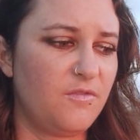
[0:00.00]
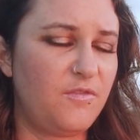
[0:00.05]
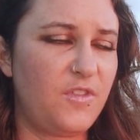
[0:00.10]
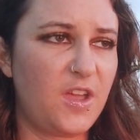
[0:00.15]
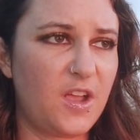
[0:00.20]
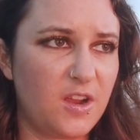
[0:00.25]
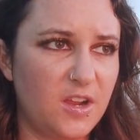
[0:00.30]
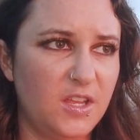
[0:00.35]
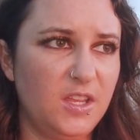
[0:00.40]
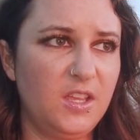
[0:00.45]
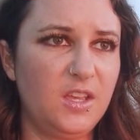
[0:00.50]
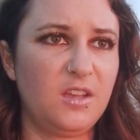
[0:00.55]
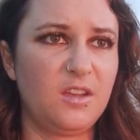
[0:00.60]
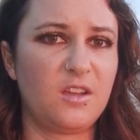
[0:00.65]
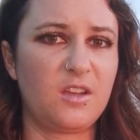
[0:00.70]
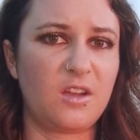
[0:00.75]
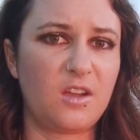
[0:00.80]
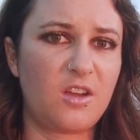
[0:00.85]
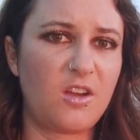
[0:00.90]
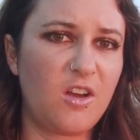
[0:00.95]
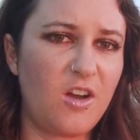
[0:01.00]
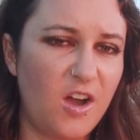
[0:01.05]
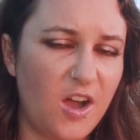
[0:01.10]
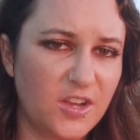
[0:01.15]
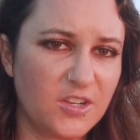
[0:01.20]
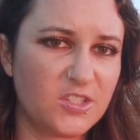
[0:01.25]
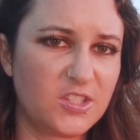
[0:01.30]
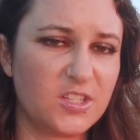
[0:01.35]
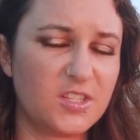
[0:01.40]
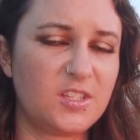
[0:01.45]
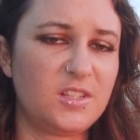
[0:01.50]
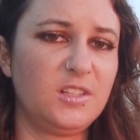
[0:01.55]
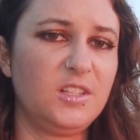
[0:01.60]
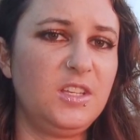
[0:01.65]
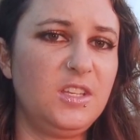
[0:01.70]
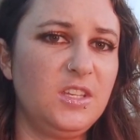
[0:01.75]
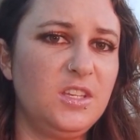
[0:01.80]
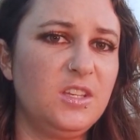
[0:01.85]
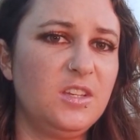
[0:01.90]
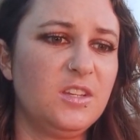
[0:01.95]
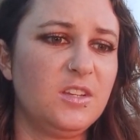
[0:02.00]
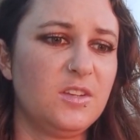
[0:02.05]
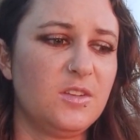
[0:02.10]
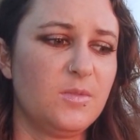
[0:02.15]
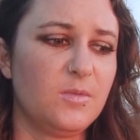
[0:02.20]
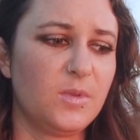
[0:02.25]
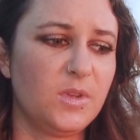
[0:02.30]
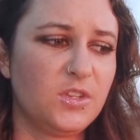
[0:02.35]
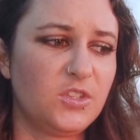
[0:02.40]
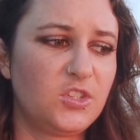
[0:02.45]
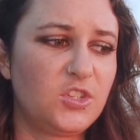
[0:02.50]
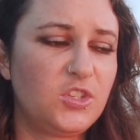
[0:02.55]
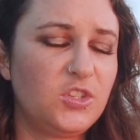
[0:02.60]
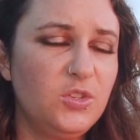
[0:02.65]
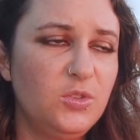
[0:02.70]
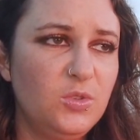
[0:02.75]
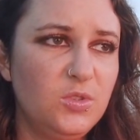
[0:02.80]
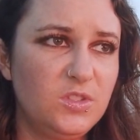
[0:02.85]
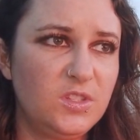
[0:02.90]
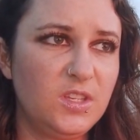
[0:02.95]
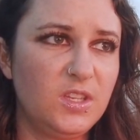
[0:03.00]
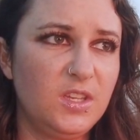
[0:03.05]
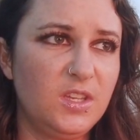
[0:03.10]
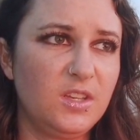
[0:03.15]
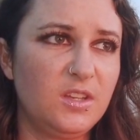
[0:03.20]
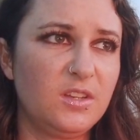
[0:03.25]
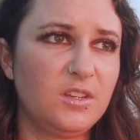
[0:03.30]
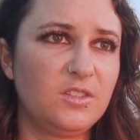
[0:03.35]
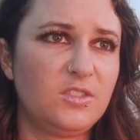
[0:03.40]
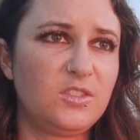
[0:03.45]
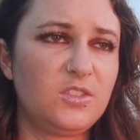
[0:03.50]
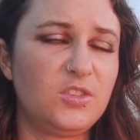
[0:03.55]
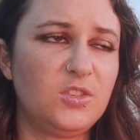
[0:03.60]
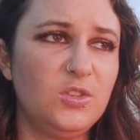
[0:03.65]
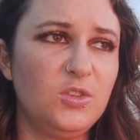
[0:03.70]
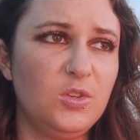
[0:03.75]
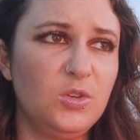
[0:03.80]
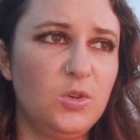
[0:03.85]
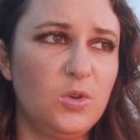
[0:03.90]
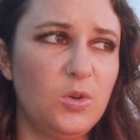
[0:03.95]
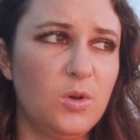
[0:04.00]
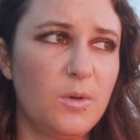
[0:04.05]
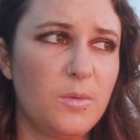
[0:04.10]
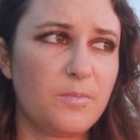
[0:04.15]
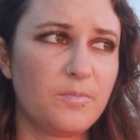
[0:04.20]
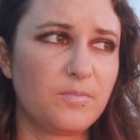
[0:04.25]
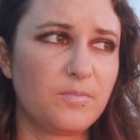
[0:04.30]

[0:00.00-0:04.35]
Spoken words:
very consciously choosing to